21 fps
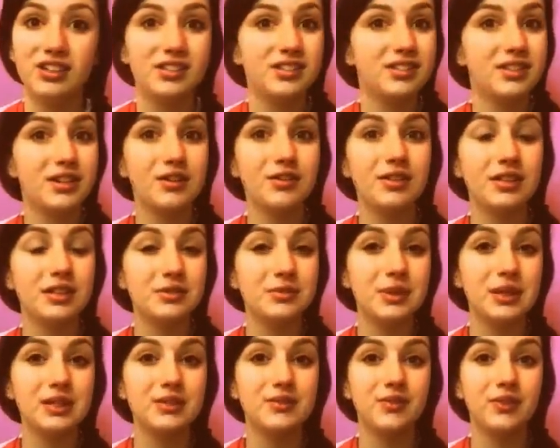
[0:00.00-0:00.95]
So this
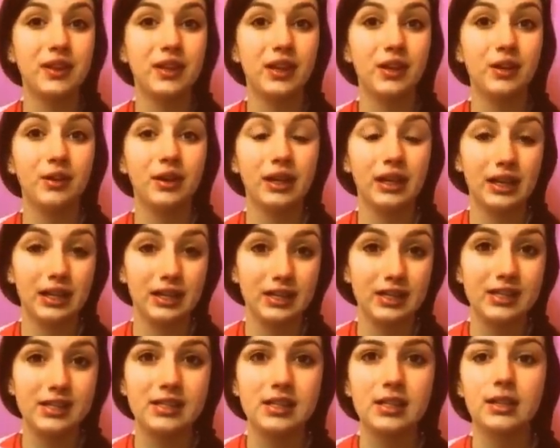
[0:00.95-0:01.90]
week's video
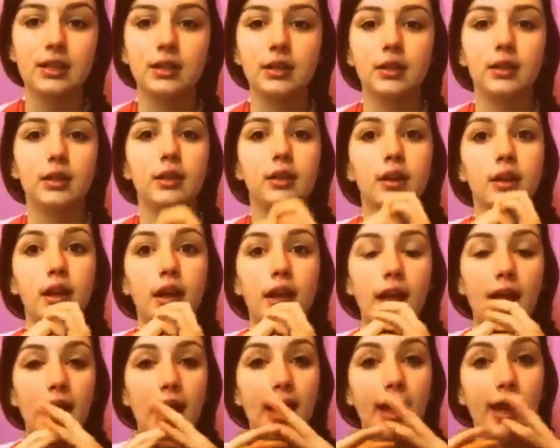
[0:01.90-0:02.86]
is
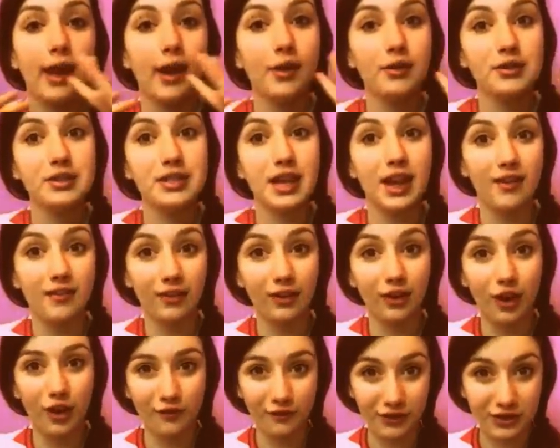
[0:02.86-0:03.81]
how to have a
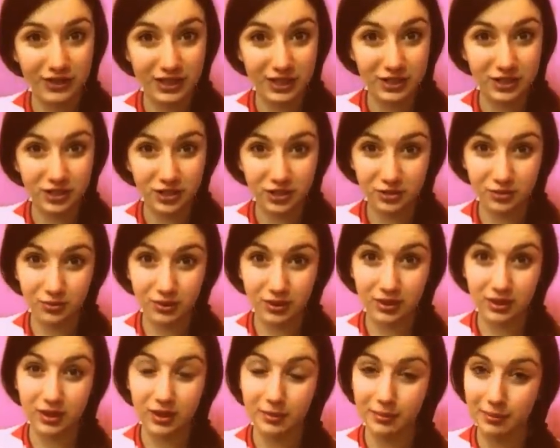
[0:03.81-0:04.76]
conversation
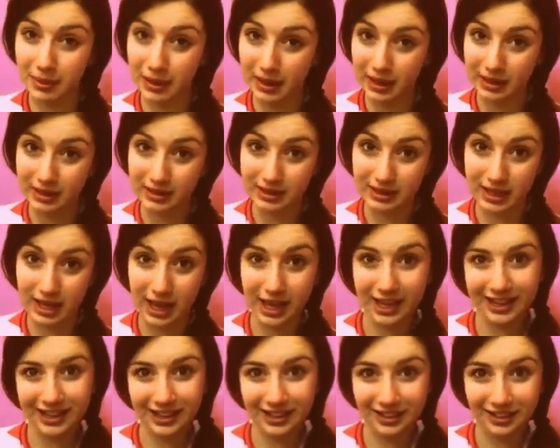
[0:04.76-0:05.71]
with a band
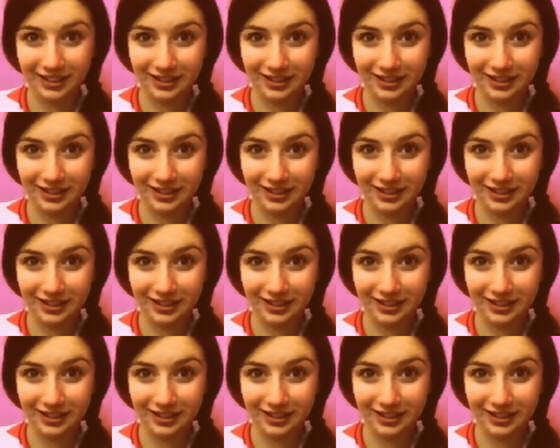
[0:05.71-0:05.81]
guy.